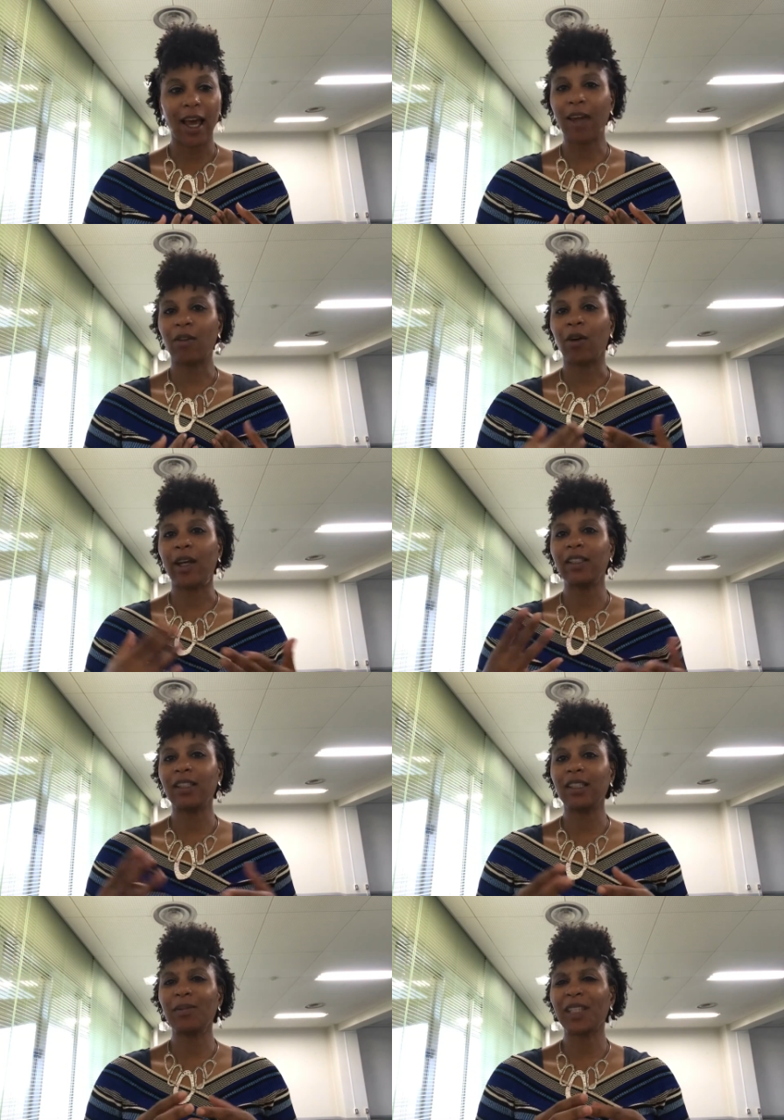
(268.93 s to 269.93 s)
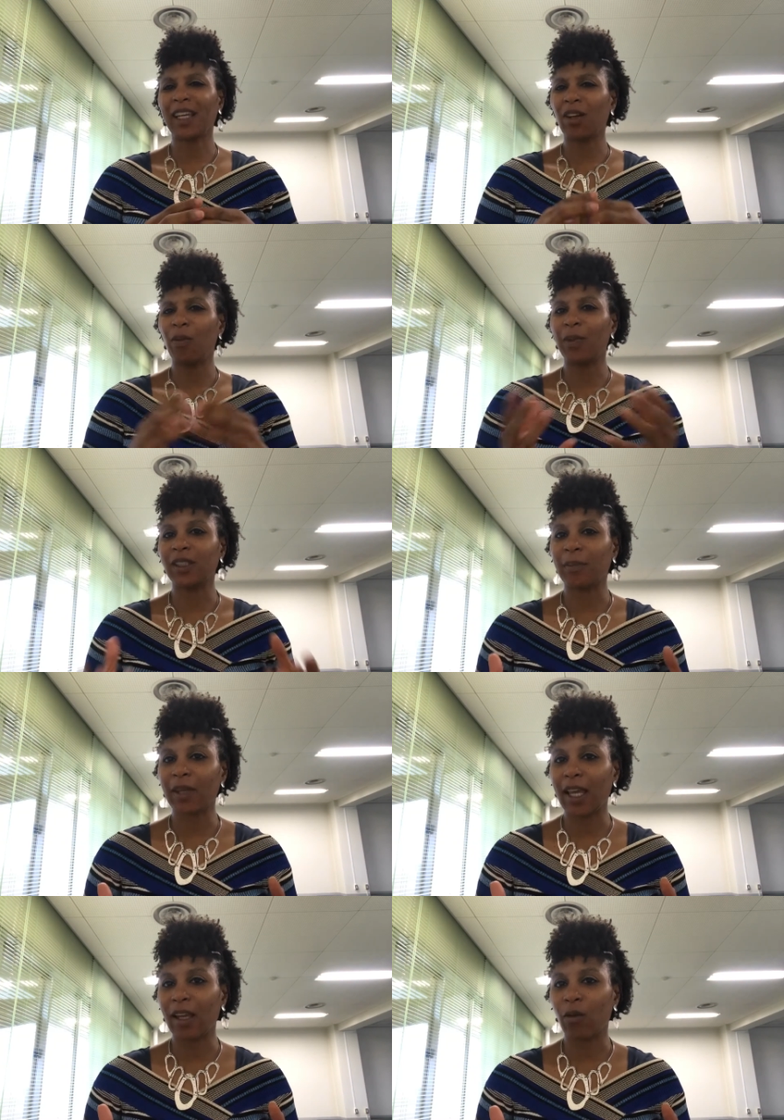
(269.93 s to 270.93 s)
I don't know. It just seems like it opens up a
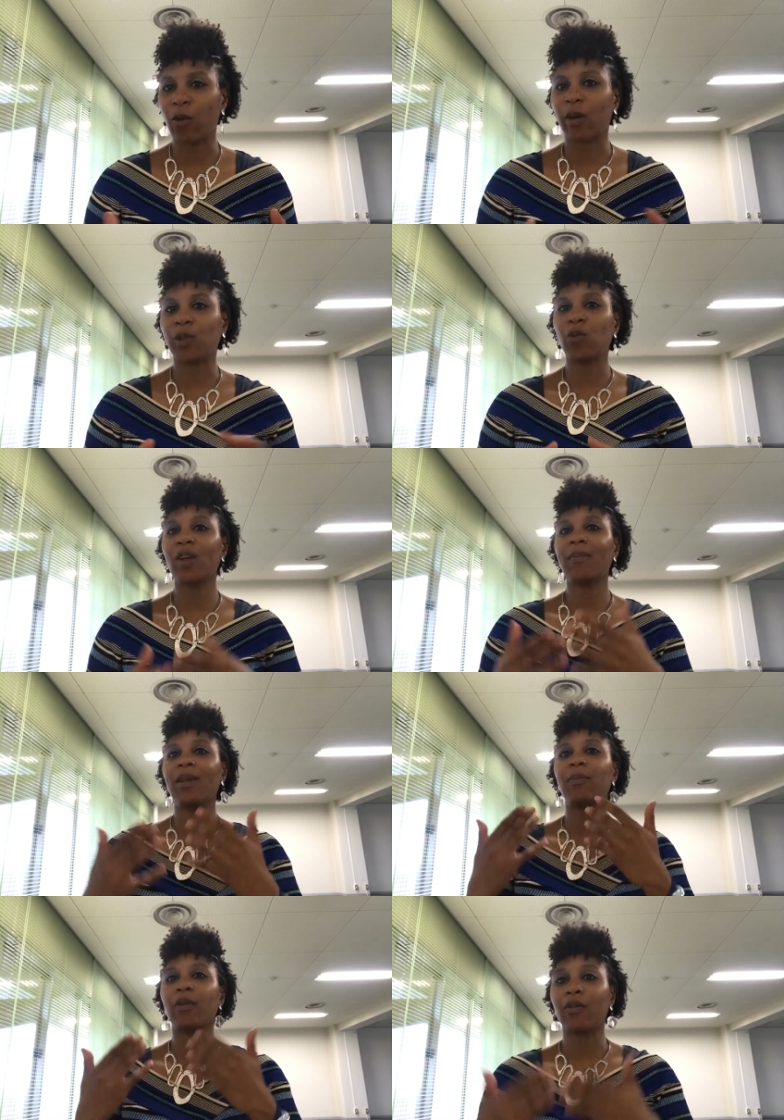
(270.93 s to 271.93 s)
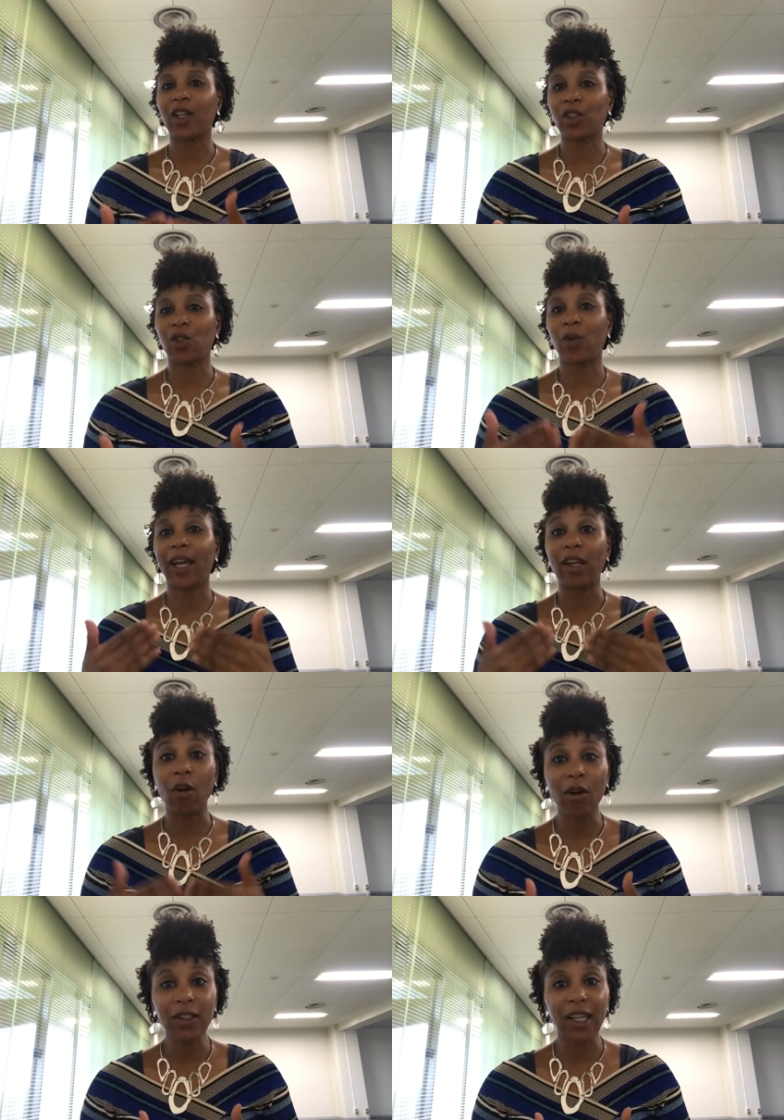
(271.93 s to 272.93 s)
can of worms. You want to be professional at
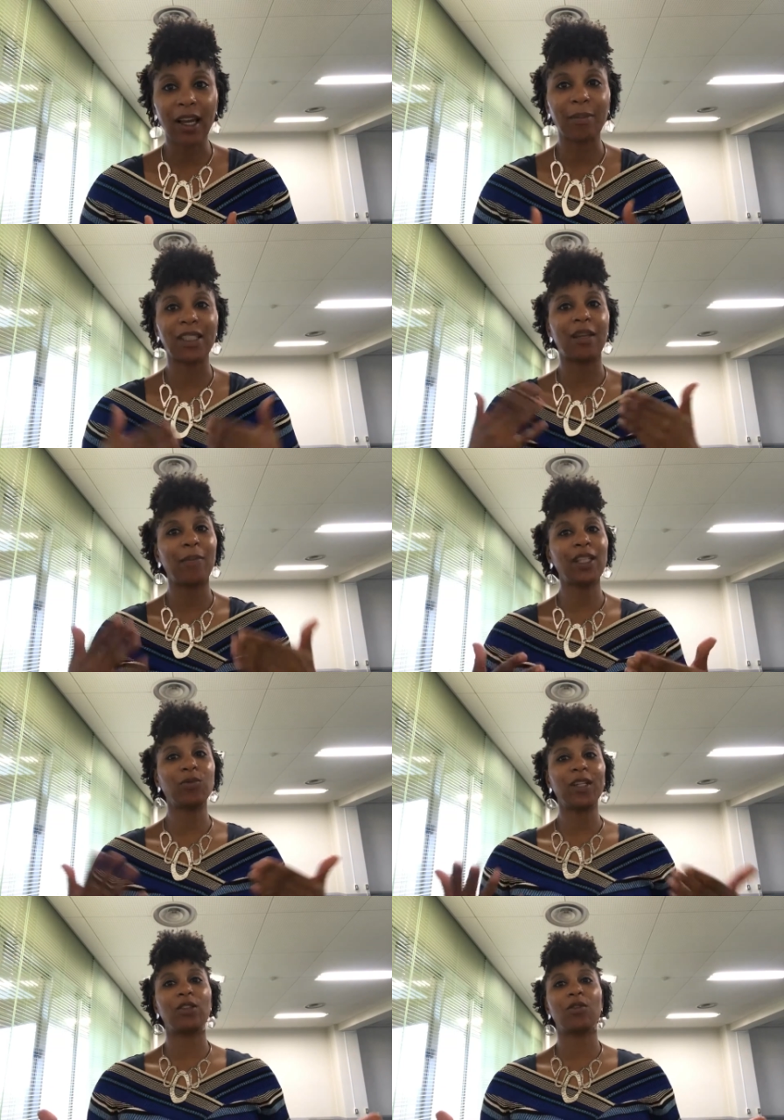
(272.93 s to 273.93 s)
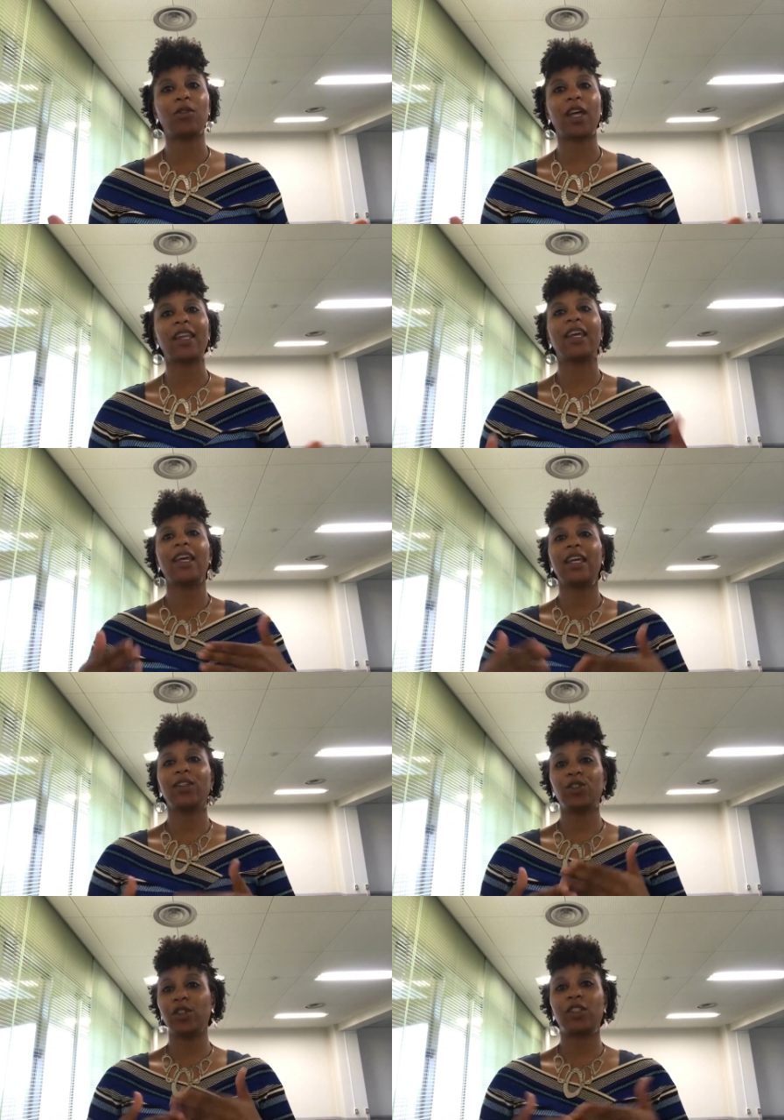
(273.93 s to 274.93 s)
all times. And the best way to do that
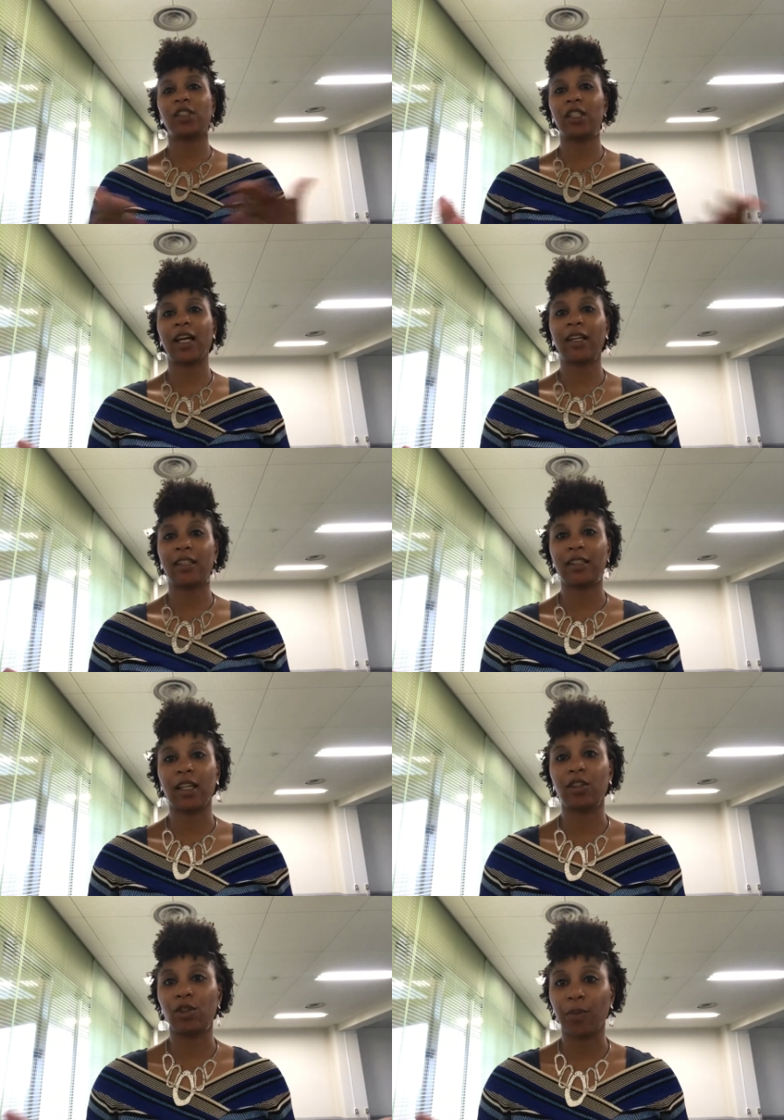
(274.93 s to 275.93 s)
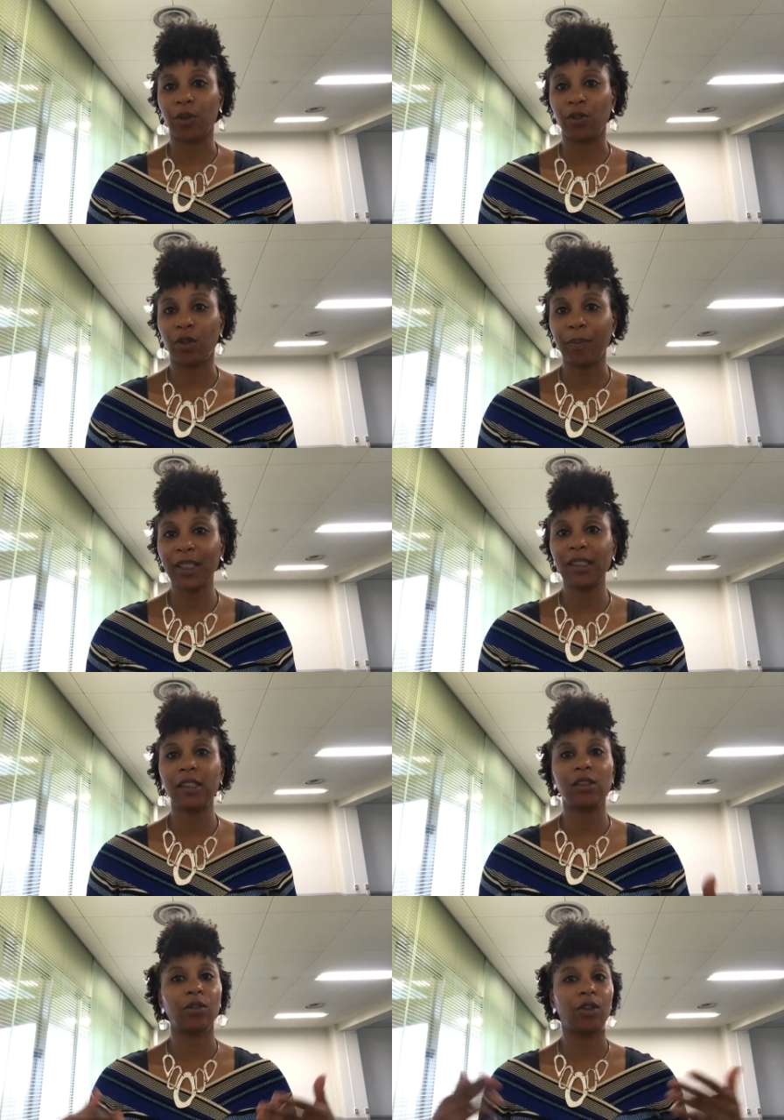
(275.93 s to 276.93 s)
is just to not discuss your personal
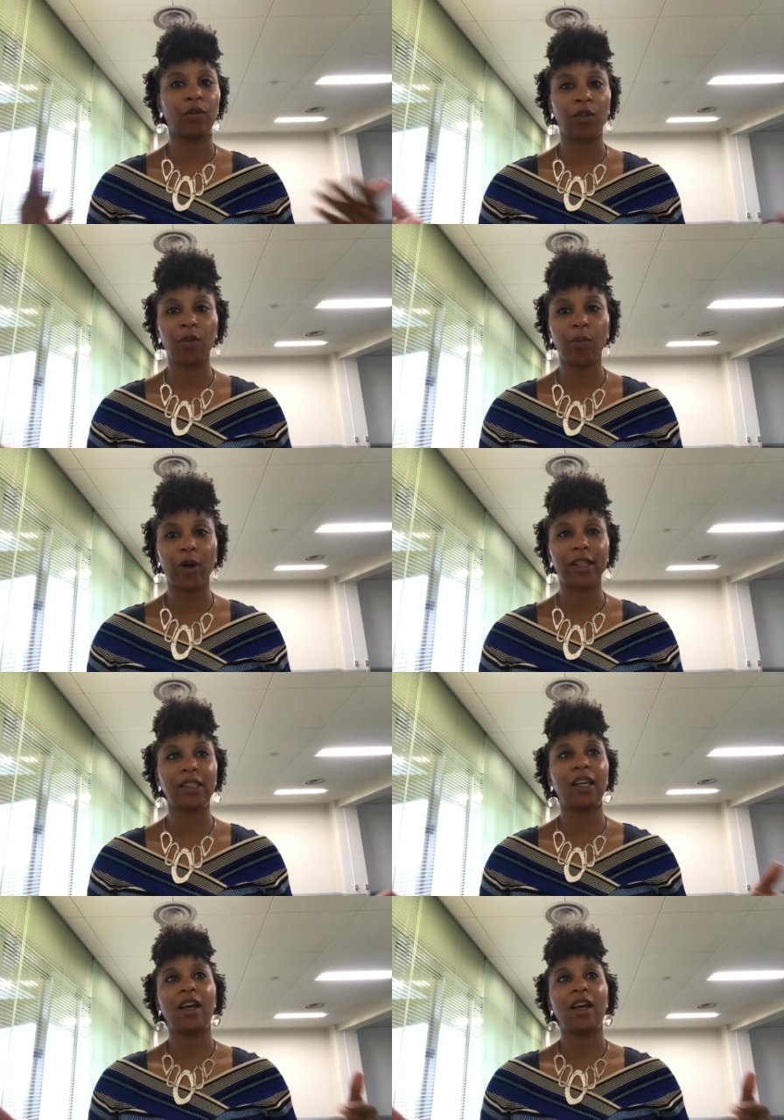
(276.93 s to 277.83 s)
business or your viewpoints